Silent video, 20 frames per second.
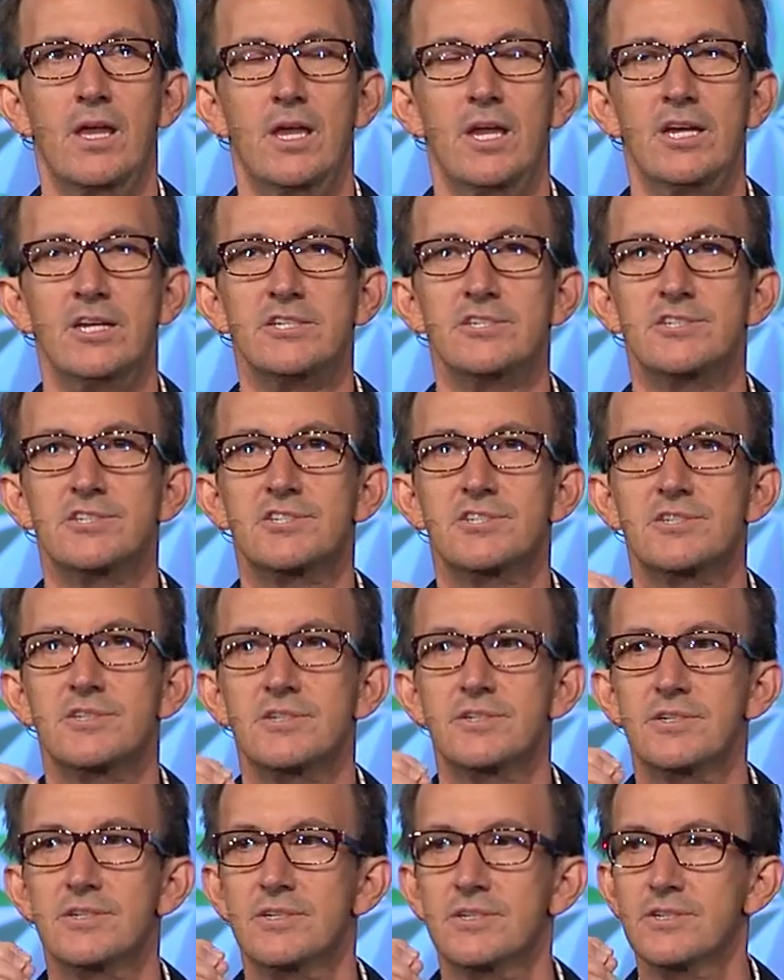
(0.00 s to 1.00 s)
is
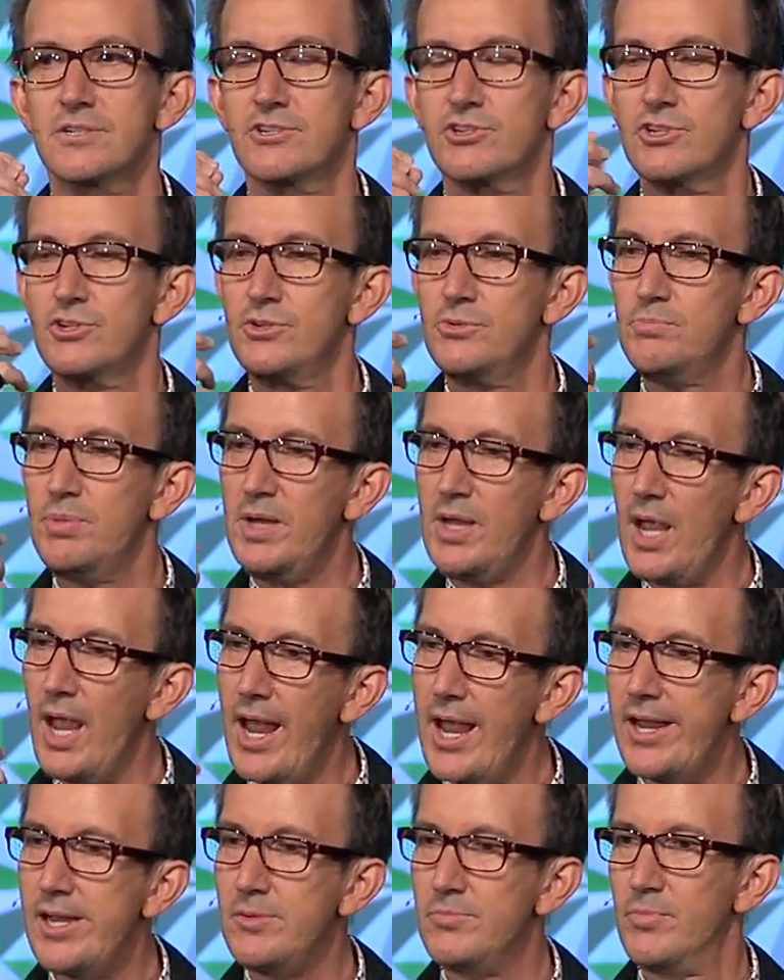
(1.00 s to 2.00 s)
to be
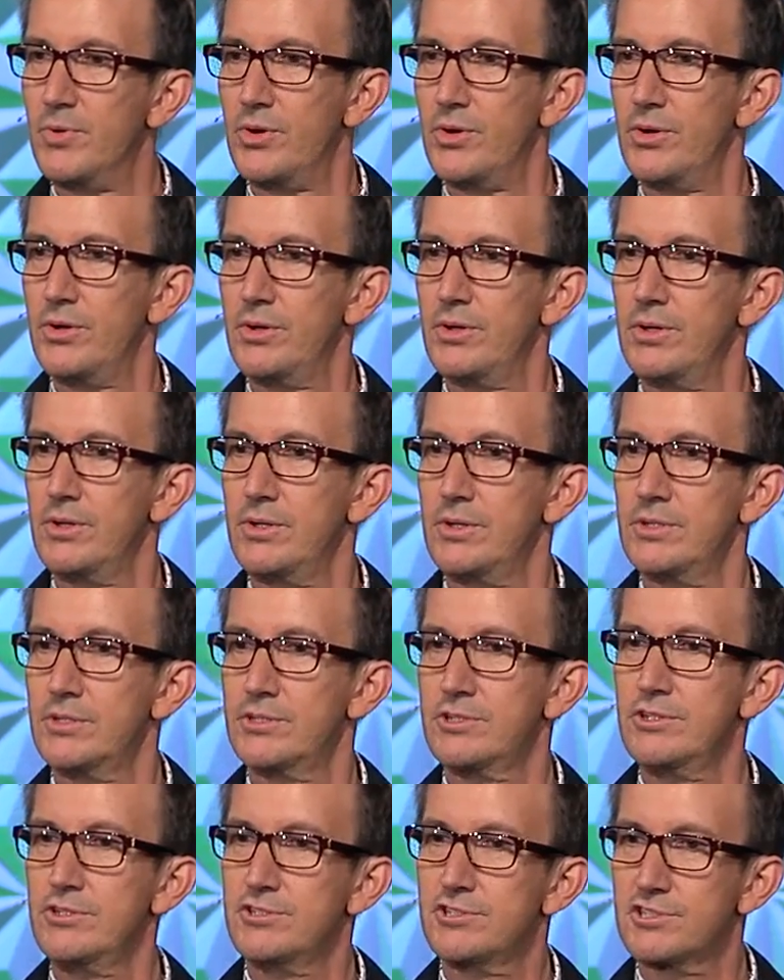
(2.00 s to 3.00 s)
able
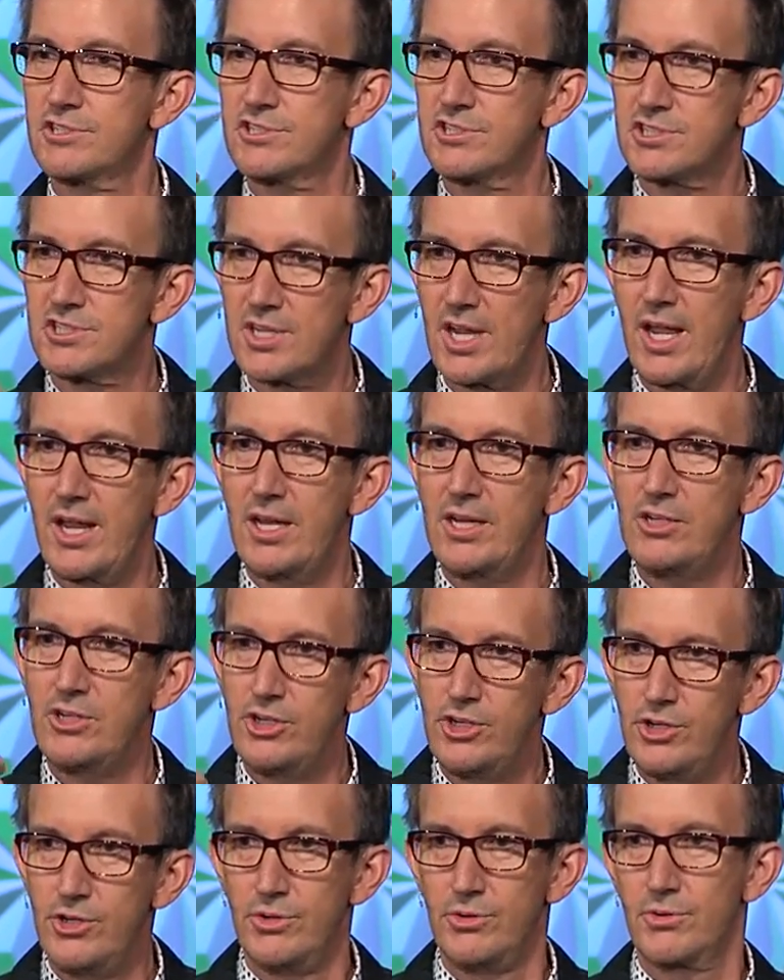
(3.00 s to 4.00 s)
to sustain
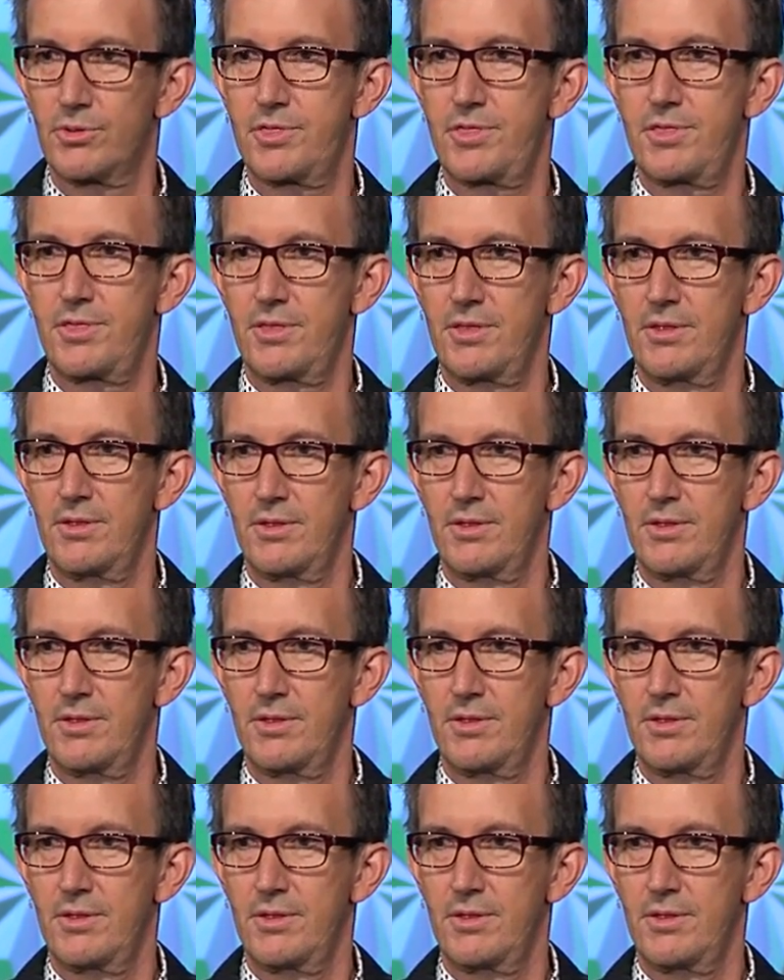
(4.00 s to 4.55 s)
youth